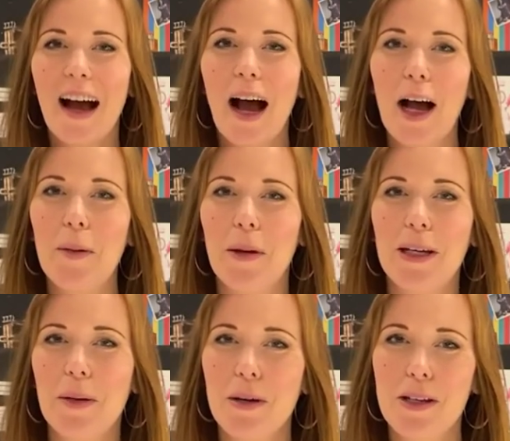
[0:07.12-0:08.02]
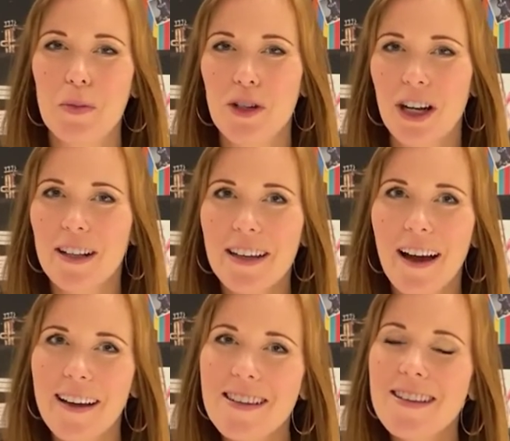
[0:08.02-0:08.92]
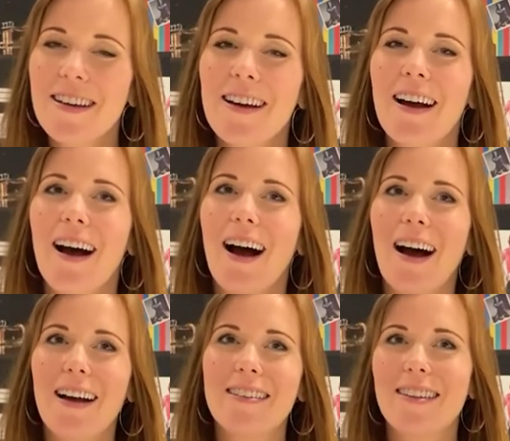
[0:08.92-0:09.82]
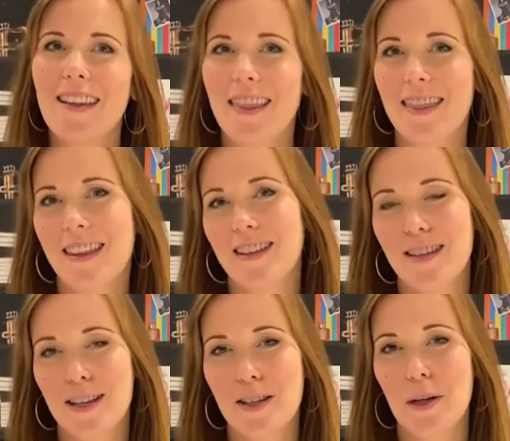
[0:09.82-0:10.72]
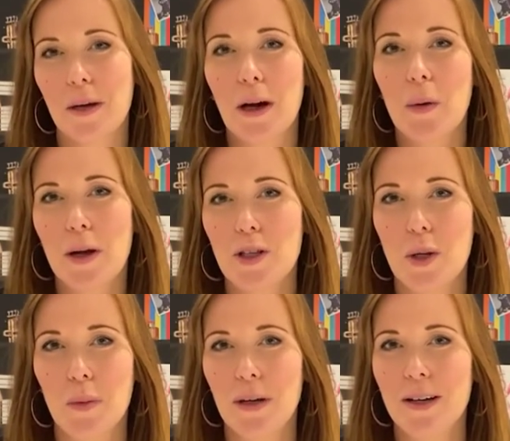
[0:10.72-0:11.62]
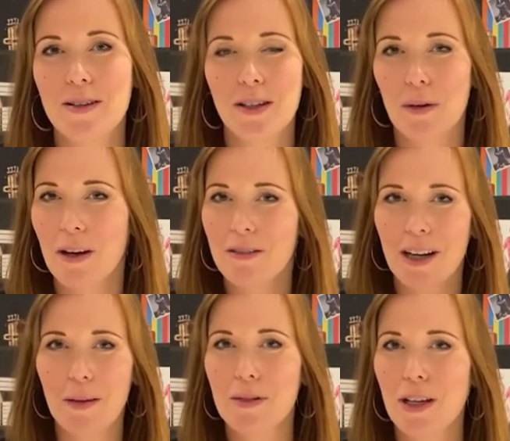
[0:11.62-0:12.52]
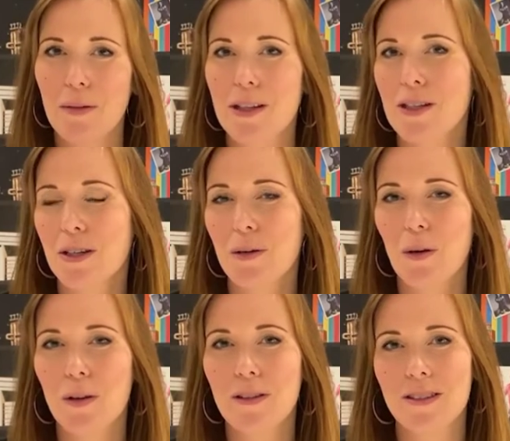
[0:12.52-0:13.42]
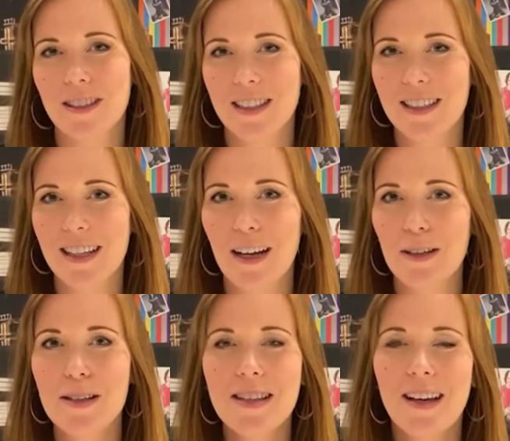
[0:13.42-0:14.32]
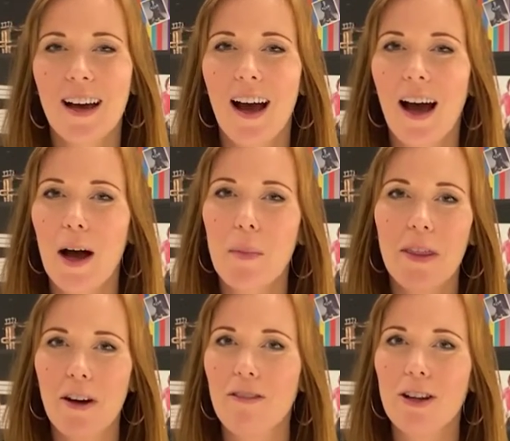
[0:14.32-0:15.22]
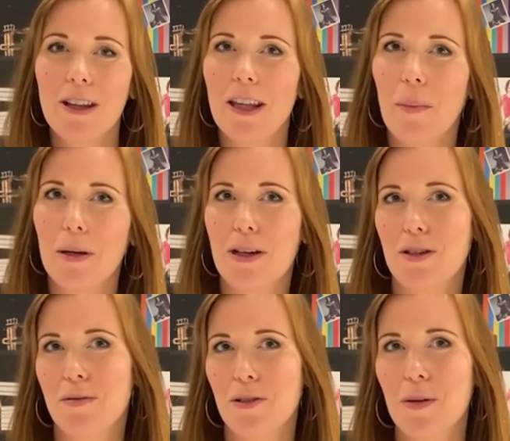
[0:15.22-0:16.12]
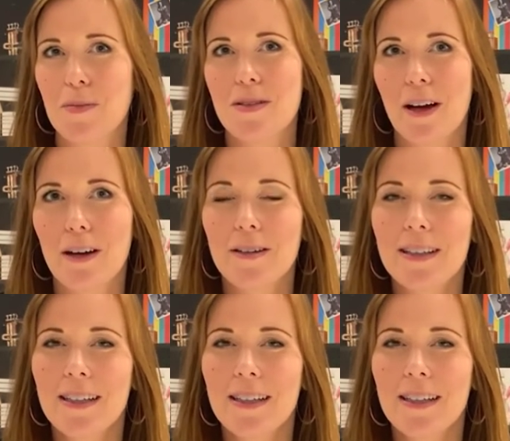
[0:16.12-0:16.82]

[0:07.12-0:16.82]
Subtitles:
Hi, my name is Michelle Cairns, and this is going to be a quick summary because I don't have time to go into all of the details, but they are all in the application form. So